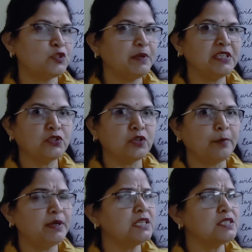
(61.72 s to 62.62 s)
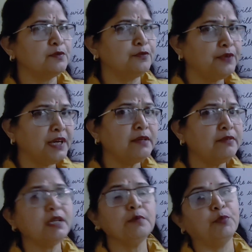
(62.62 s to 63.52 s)
speech topic is
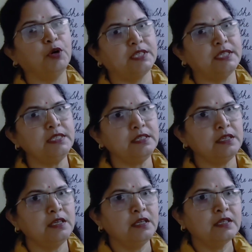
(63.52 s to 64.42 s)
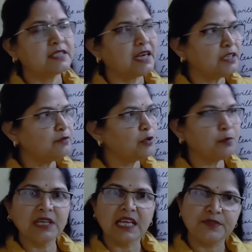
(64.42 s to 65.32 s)
very important, starting
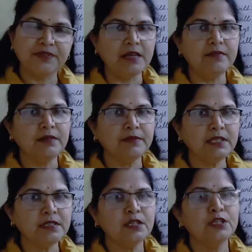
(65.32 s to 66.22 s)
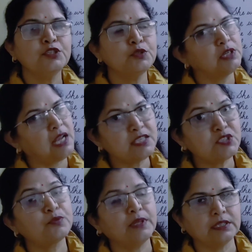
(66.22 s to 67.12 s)
from class 5 level to
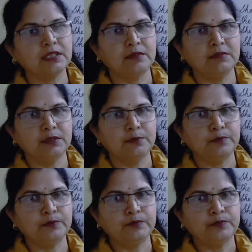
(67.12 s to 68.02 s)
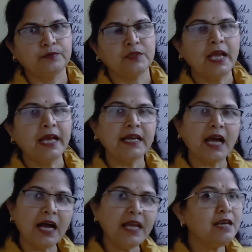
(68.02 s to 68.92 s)
class 12th level. And
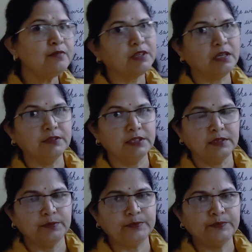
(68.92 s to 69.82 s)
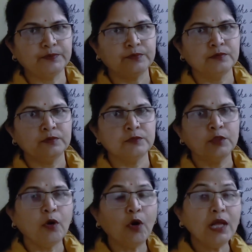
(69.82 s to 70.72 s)
I have covered
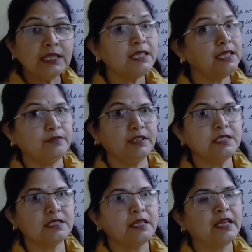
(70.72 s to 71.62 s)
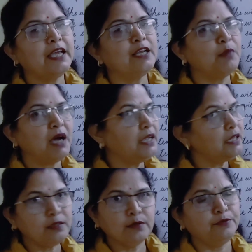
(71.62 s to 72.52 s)
all the levels in my
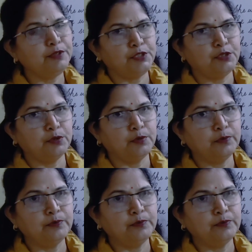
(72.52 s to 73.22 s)
video.